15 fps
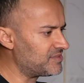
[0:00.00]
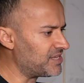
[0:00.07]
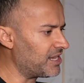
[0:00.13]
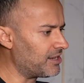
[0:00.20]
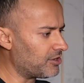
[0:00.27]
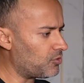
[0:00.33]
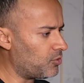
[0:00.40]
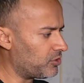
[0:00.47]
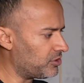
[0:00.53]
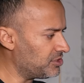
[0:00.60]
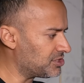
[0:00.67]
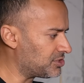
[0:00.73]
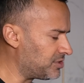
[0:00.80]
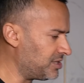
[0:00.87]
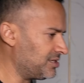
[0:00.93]

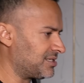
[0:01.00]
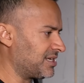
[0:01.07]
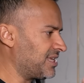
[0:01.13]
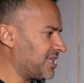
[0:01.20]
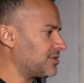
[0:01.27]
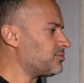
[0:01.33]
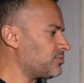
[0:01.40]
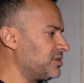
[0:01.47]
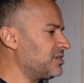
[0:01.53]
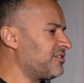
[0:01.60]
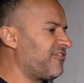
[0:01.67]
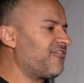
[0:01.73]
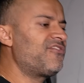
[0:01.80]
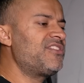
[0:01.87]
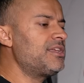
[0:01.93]
10.25-inch screen to get the real
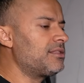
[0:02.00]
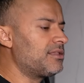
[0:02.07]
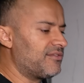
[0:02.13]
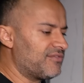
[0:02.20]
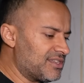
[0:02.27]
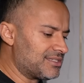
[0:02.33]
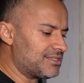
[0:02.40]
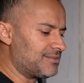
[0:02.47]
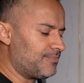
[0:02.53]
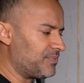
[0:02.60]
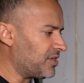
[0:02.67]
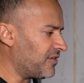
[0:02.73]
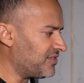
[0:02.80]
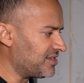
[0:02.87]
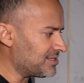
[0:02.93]
feel of
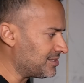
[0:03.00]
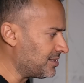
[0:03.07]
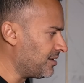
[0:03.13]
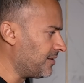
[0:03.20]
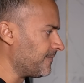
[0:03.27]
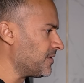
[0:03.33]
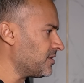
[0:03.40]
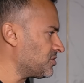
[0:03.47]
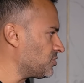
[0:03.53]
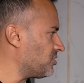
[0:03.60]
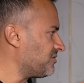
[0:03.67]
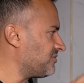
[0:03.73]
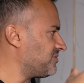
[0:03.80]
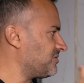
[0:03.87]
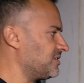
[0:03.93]
this sort
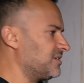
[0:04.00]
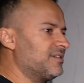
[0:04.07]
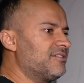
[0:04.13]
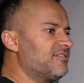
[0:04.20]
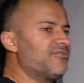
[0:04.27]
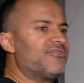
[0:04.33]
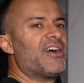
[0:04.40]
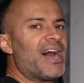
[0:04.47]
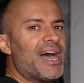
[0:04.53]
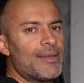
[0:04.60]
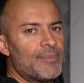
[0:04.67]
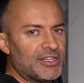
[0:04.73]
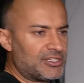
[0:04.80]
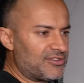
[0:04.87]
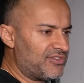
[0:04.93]
of
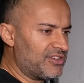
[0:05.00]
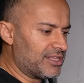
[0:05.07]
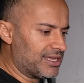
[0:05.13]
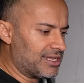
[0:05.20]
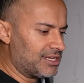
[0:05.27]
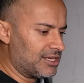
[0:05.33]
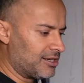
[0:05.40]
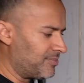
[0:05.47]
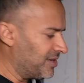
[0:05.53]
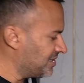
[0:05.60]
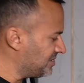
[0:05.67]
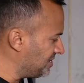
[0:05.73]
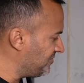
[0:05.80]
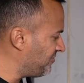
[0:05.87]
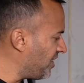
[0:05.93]
vibe that you're feeling in here,
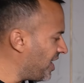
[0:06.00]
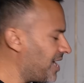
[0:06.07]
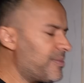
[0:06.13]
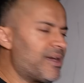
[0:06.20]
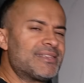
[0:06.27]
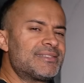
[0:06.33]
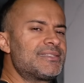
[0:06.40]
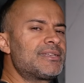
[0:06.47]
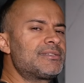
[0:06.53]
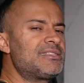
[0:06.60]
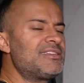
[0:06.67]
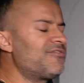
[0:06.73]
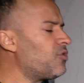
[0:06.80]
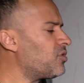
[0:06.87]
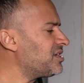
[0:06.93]
because this vibe has
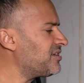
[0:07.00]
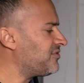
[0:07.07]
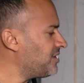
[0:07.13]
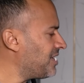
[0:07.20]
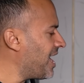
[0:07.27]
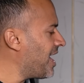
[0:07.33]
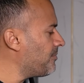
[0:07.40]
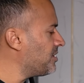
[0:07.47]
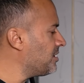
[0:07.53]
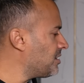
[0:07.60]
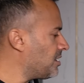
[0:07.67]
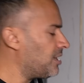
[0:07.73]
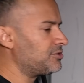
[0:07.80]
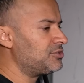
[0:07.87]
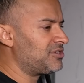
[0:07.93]
64 different ambient
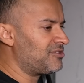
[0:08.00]
colors